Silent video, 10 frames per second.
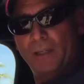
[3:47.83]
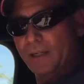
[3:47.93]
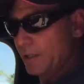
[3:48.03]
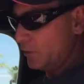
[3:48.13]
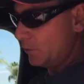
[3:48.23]
1
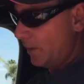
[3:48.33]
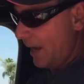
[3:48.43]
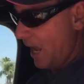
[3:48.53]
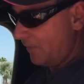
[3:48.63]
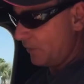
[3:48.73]
inch to a
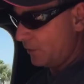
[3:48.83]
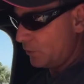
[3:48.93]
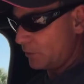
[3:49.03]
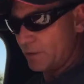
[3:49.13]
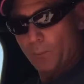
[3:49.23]
1/2 inch or
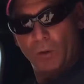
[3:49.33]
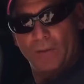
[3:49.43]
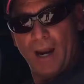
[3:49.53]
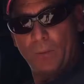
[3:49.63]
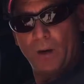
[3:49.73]
somewhere in
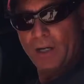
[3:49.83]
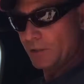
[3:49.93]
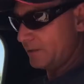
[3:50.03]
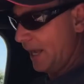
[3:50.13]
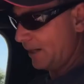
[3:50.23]
that range.
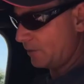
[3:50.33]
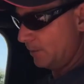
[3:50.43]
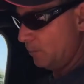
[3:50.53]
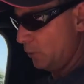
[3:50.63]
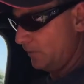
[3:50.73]
It's actually
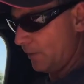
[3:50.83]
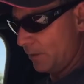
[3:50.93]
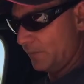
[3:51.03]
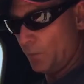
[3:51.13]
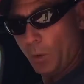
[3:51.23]
moved
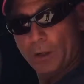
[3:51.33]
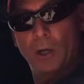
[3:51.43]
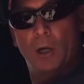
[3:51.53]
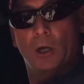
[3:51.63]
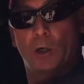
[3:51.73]
everything forward.
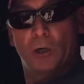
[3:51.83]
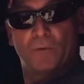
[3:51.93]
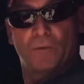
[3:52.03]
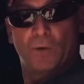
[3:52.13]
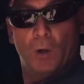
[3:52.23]
Good for
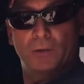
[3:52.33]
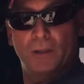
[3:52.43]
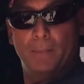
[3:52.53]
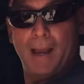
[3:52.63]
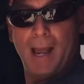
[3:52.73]
folks in the
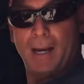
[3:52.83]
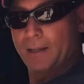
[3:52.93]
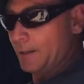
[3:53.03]
back.